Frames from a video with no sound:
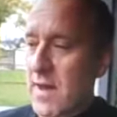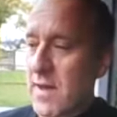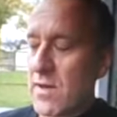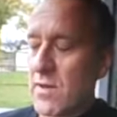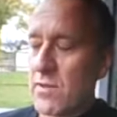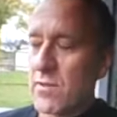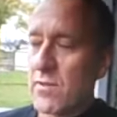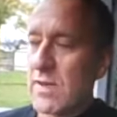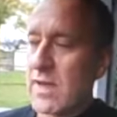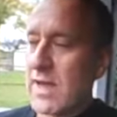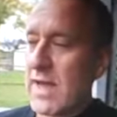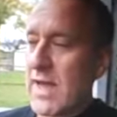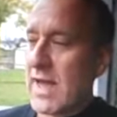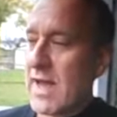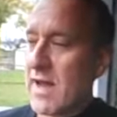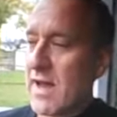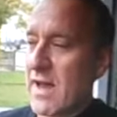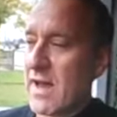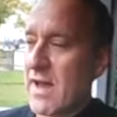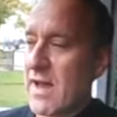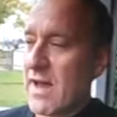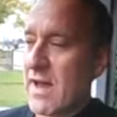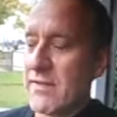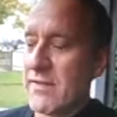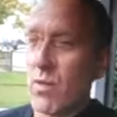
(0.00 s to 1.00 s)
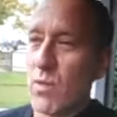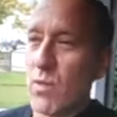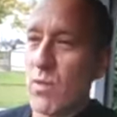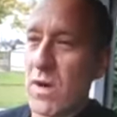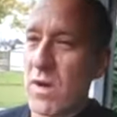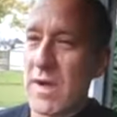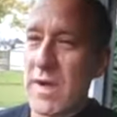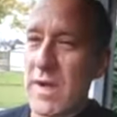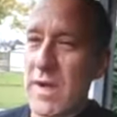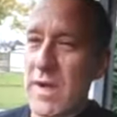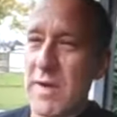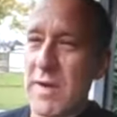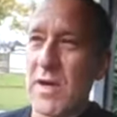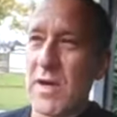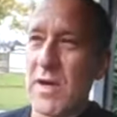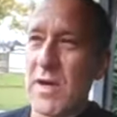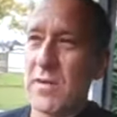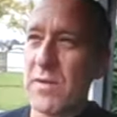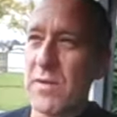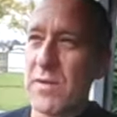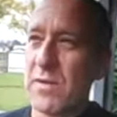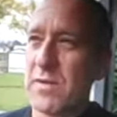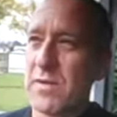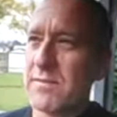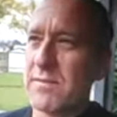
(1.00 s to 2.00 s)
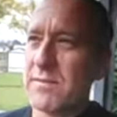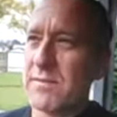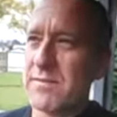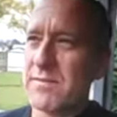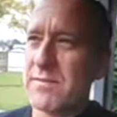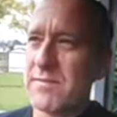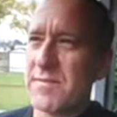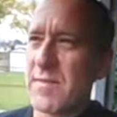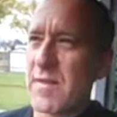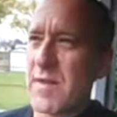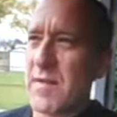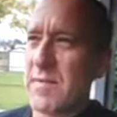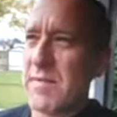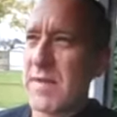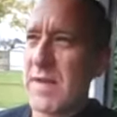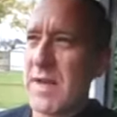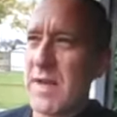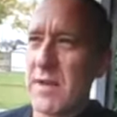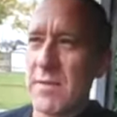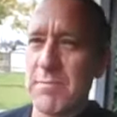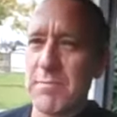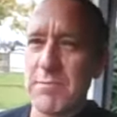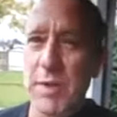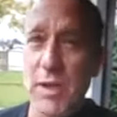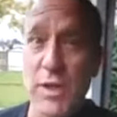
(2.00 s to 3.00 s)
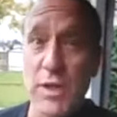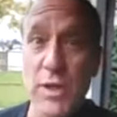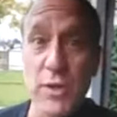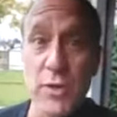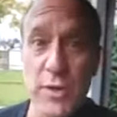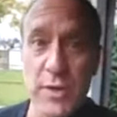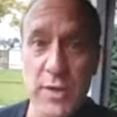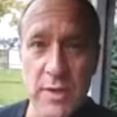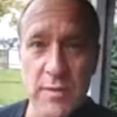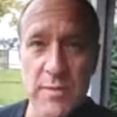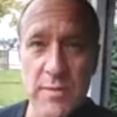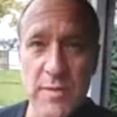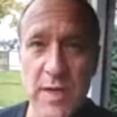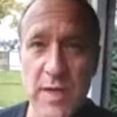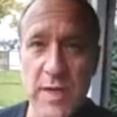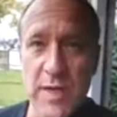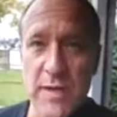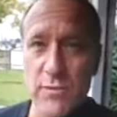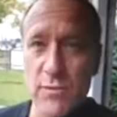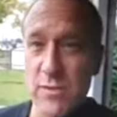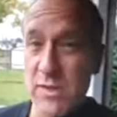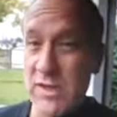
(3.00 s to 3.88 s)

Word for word: I don't really have any worry about being polluted by